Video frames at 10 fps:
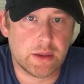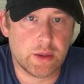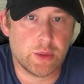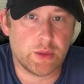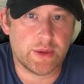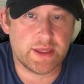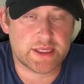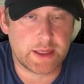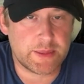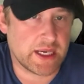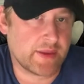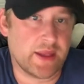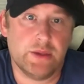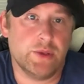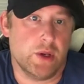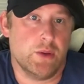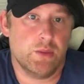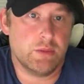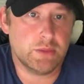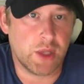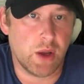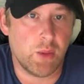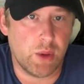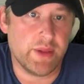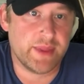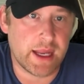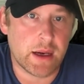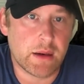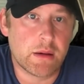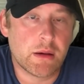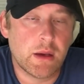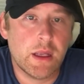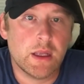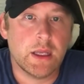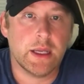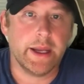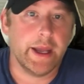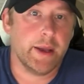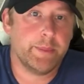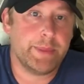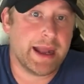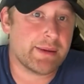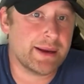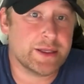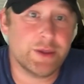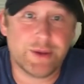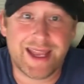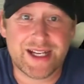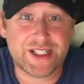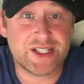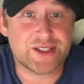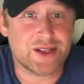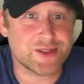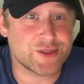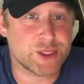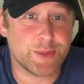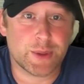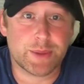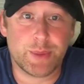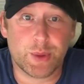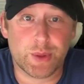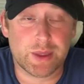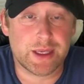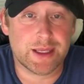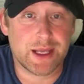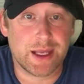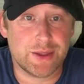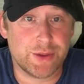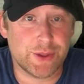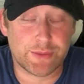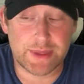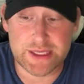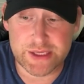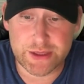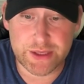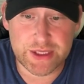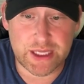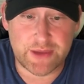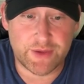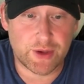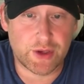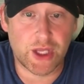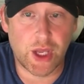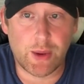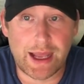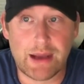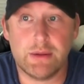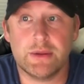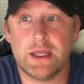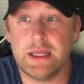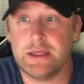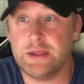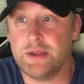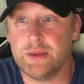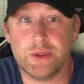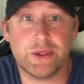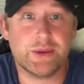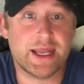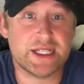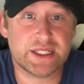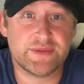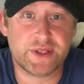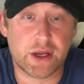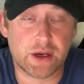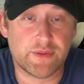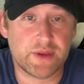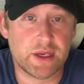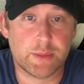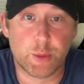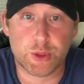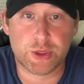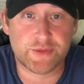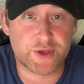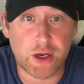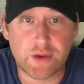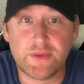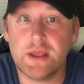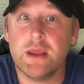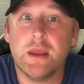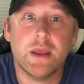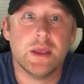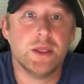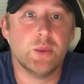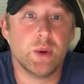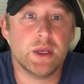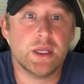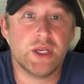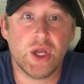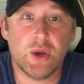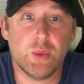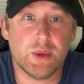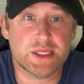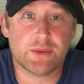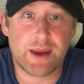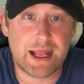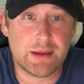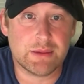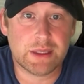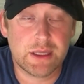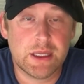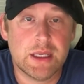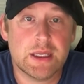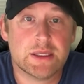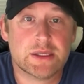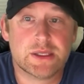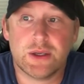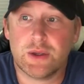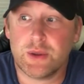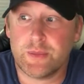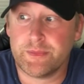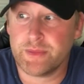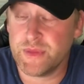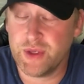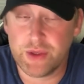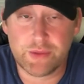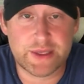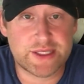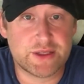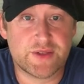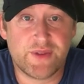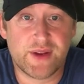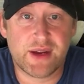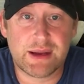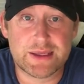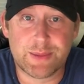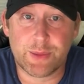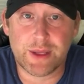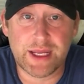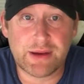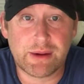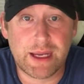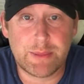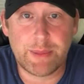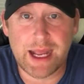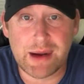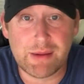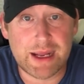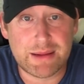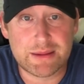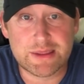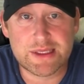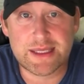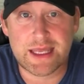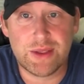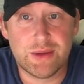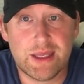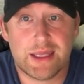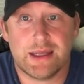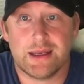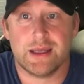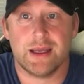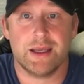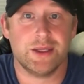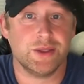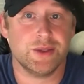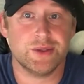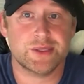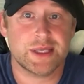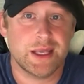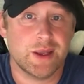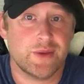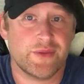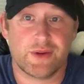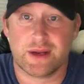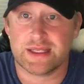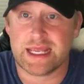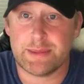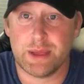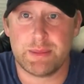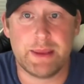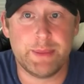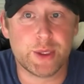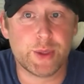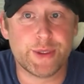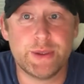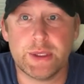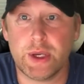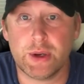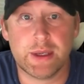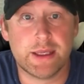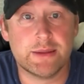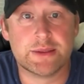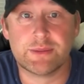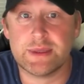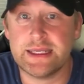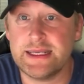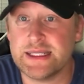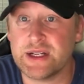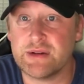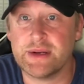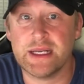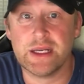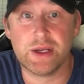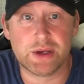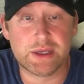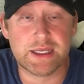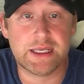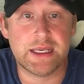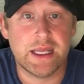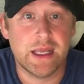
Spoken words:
on the subject that you don't want there. Background and location is also super important. Do your research. If you're going to go out and do on location photography or portrait photography, you want to know what's around. So do your research, figure out some really great backgrounds that you can use. For example, like maybe you're going to a garden, there's a really nice green garden